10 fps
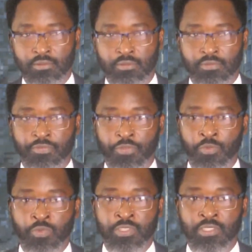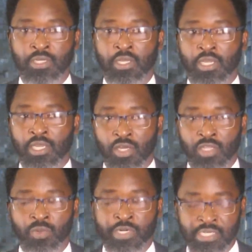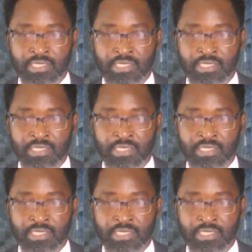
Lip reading: viewed, in other words,